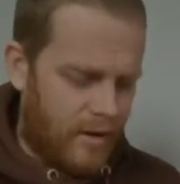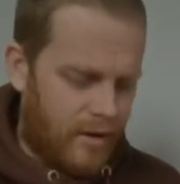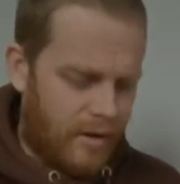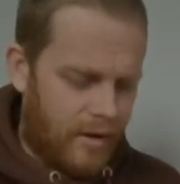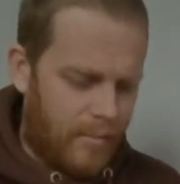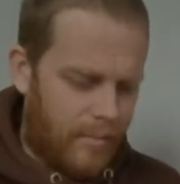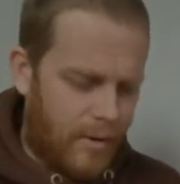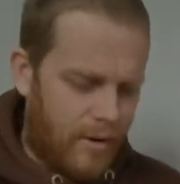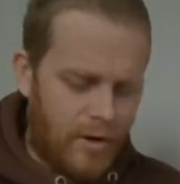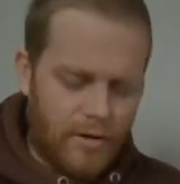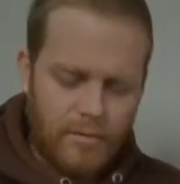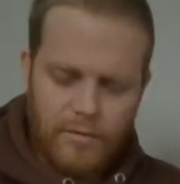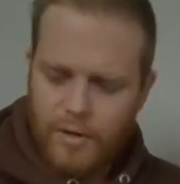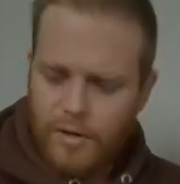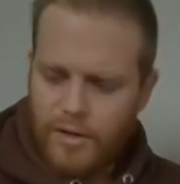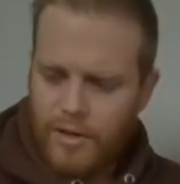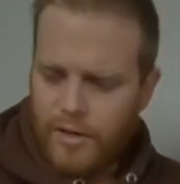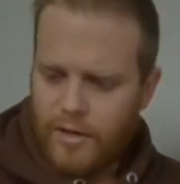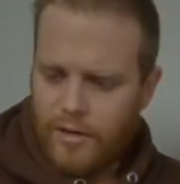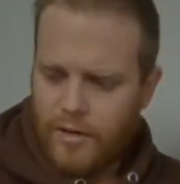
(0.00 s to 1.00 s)
I
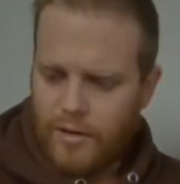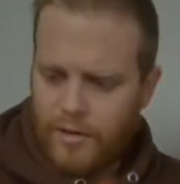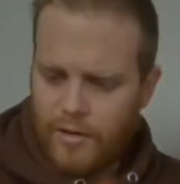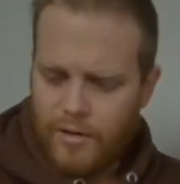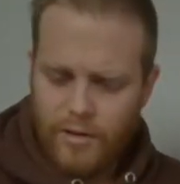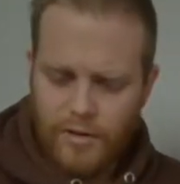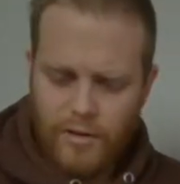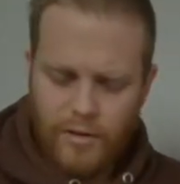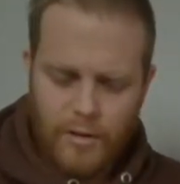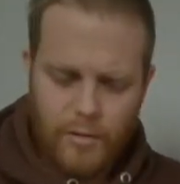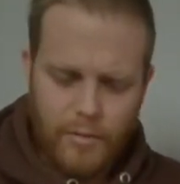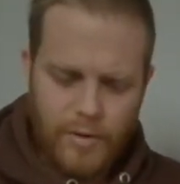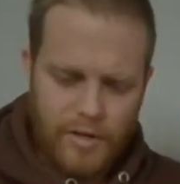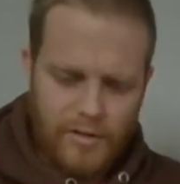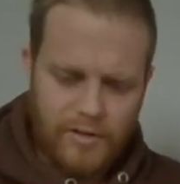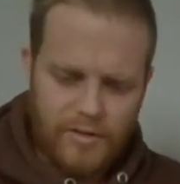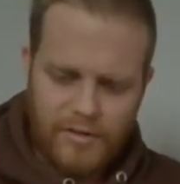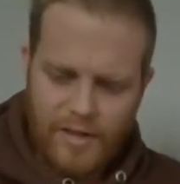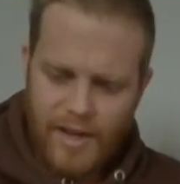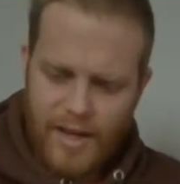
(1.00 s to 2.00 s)
run in a
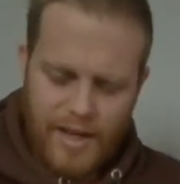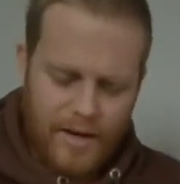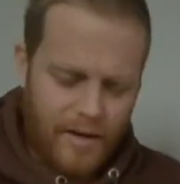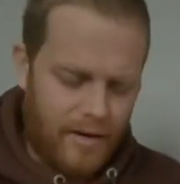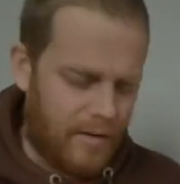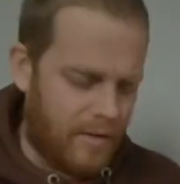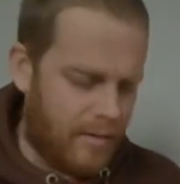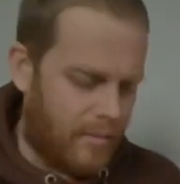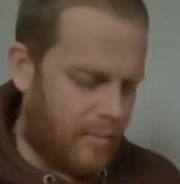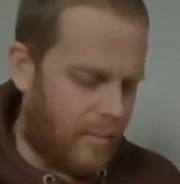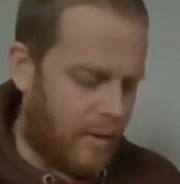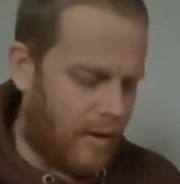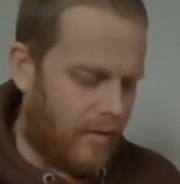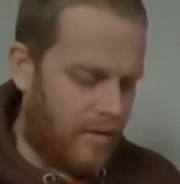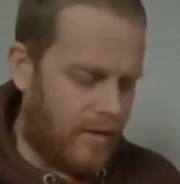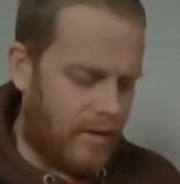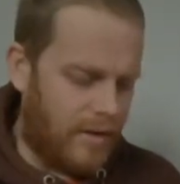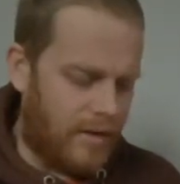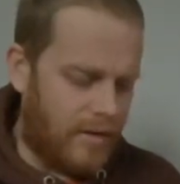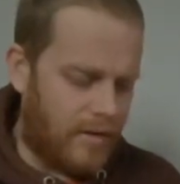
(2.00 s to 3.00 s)
US 10.
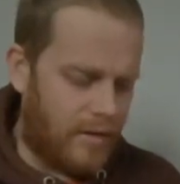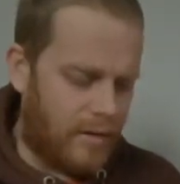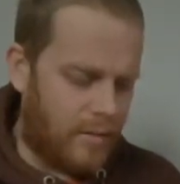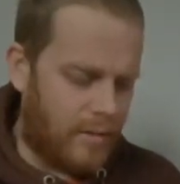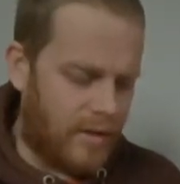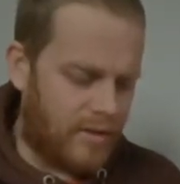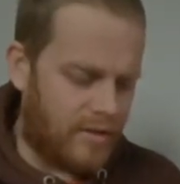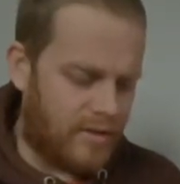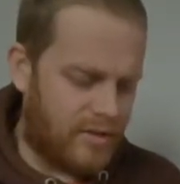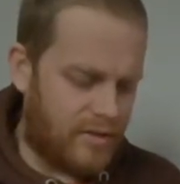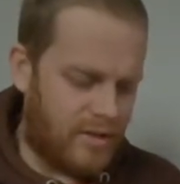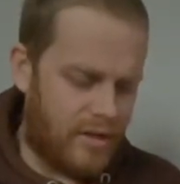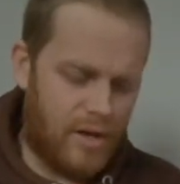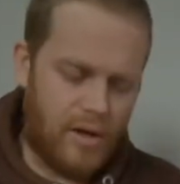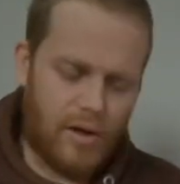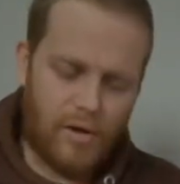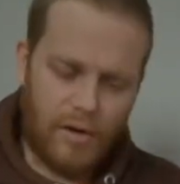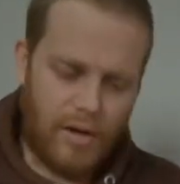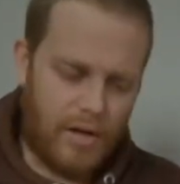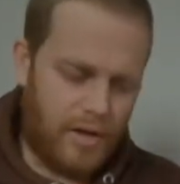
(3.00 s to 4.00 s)
But the US
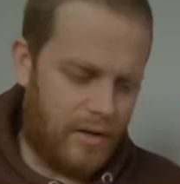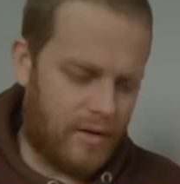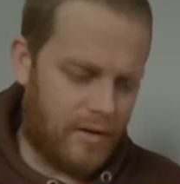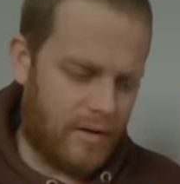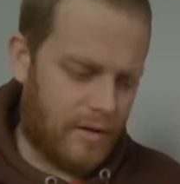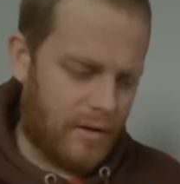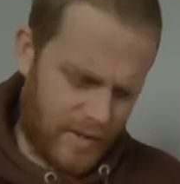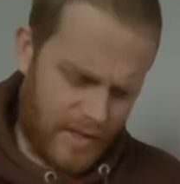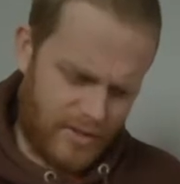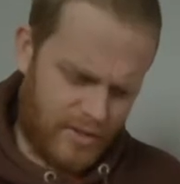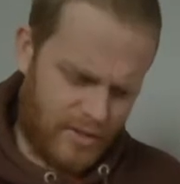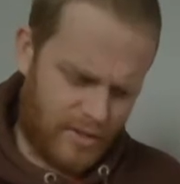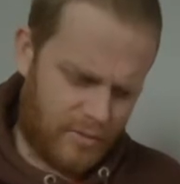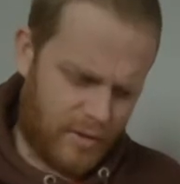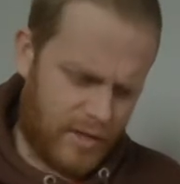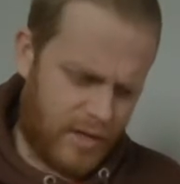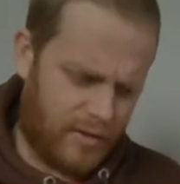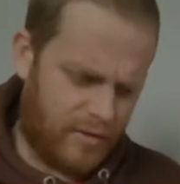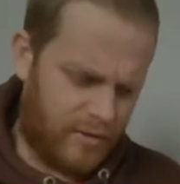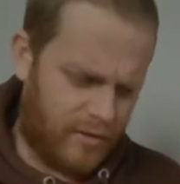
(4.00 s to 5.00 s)
9 is
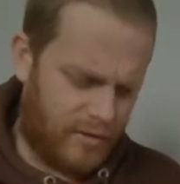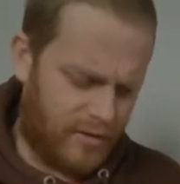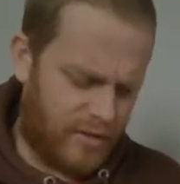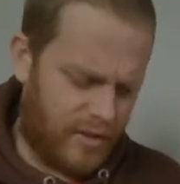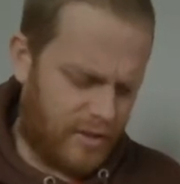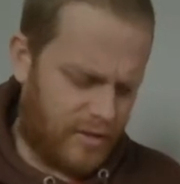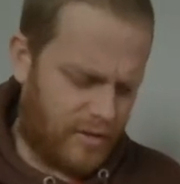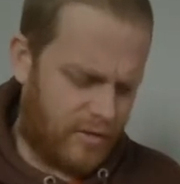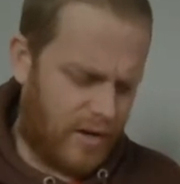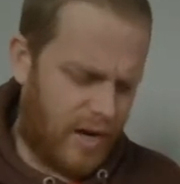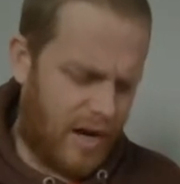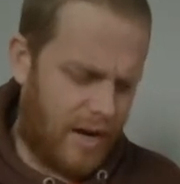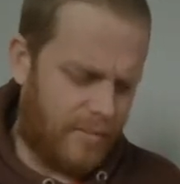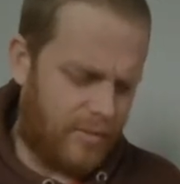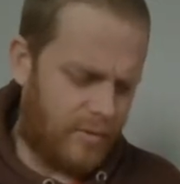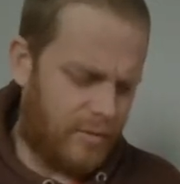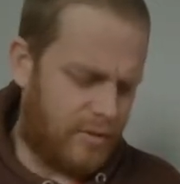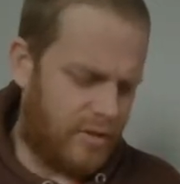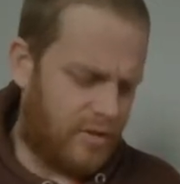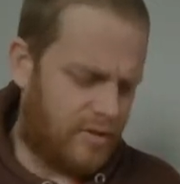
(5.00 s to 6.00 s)
306
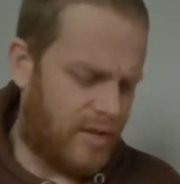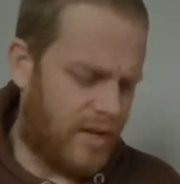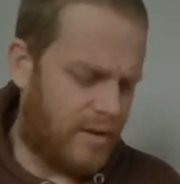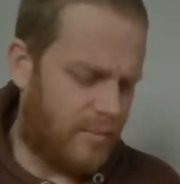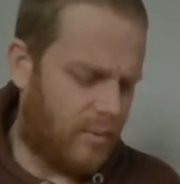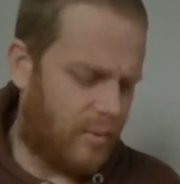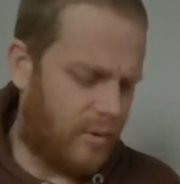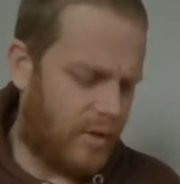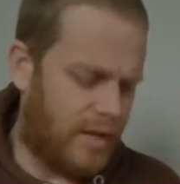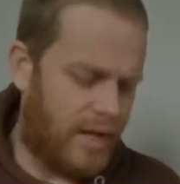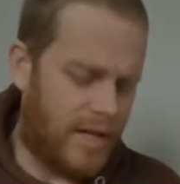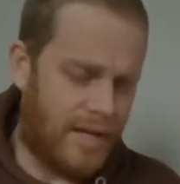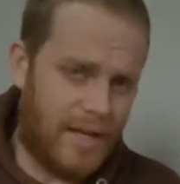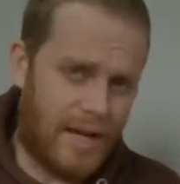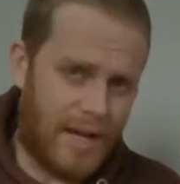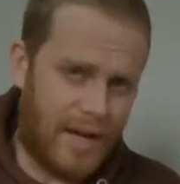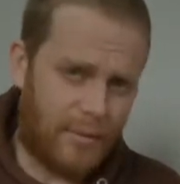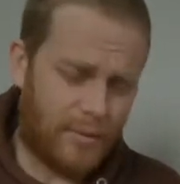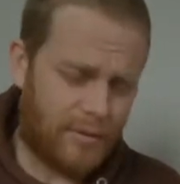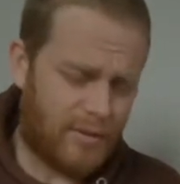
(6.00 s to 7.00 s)
grams, which is
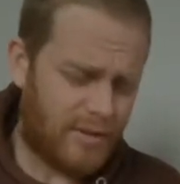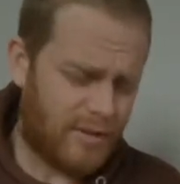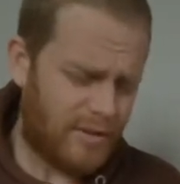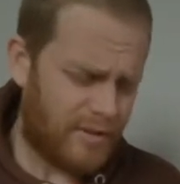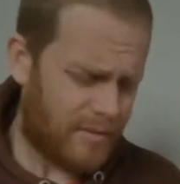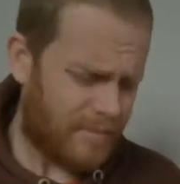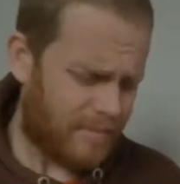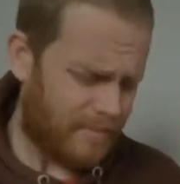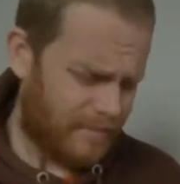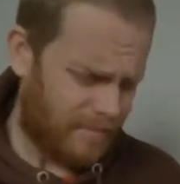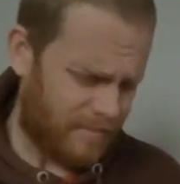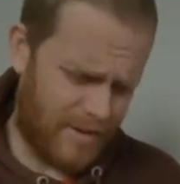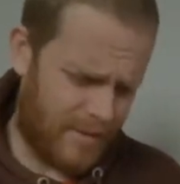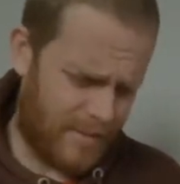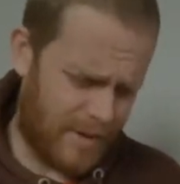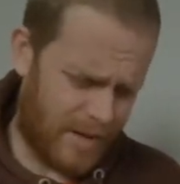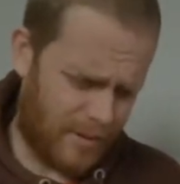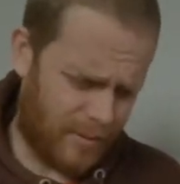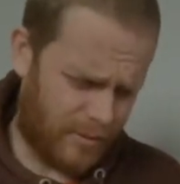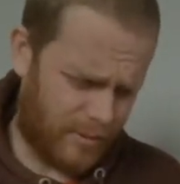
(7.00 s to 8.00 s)
10.8 ounces.
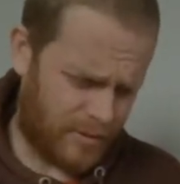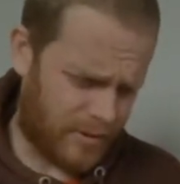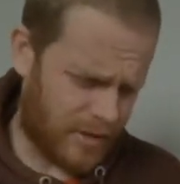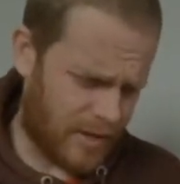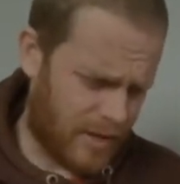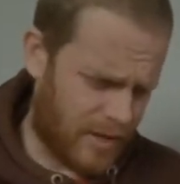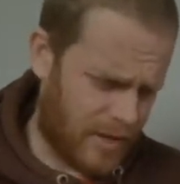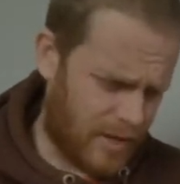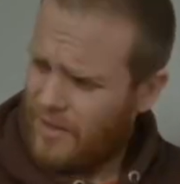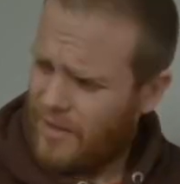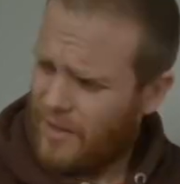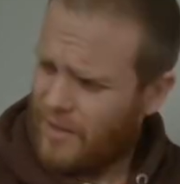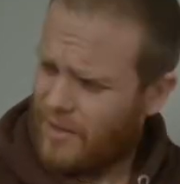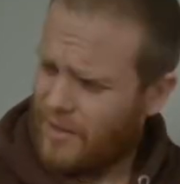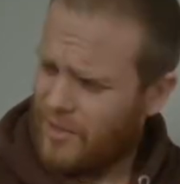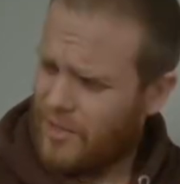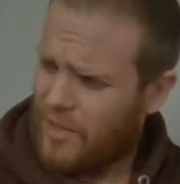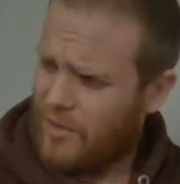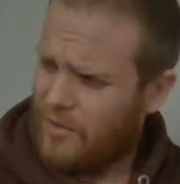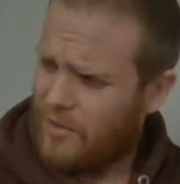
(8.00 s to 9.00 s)
Females, I
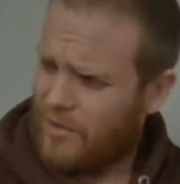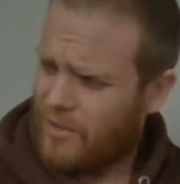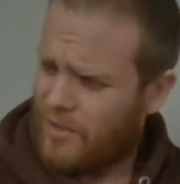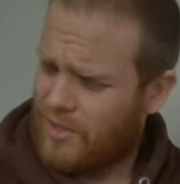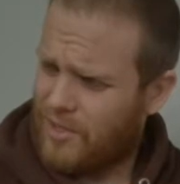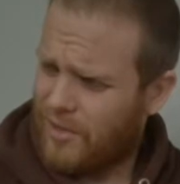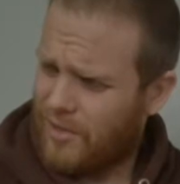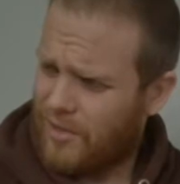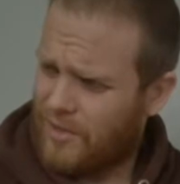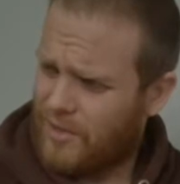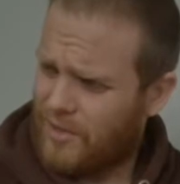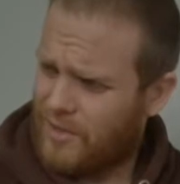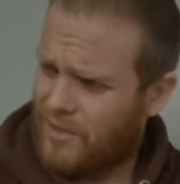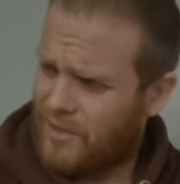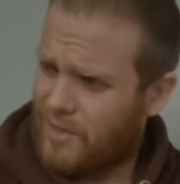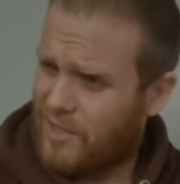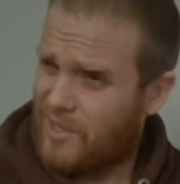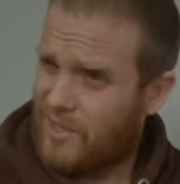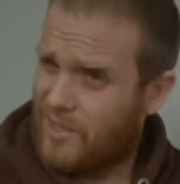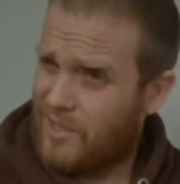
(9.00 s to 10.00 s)
think Joe is a size
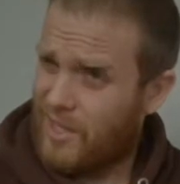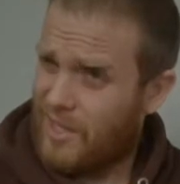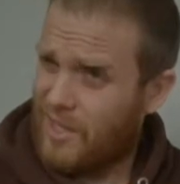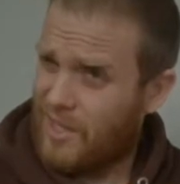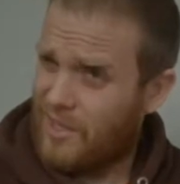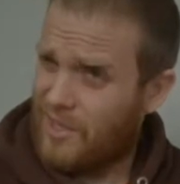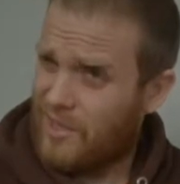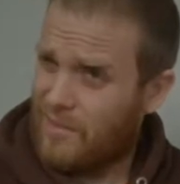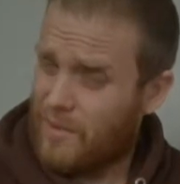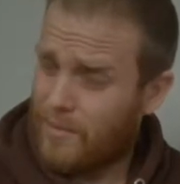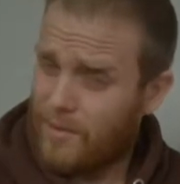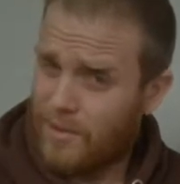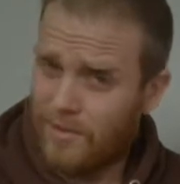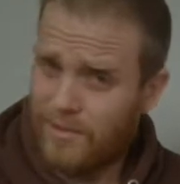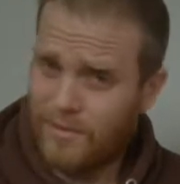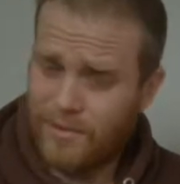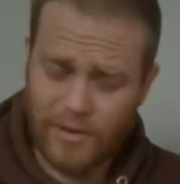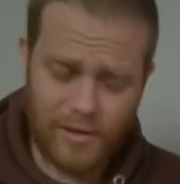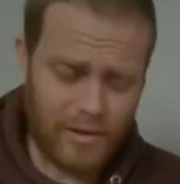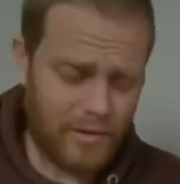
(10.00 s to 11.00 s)
6, maybe a
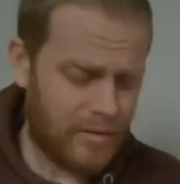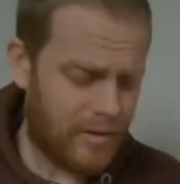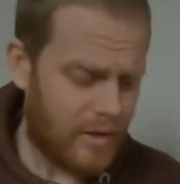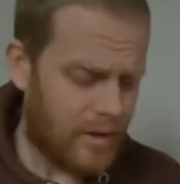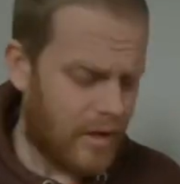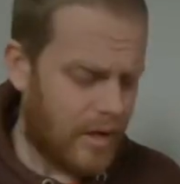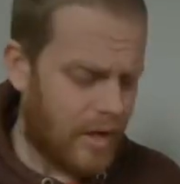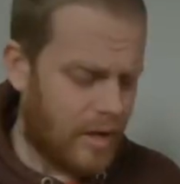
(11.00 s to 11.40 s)
5.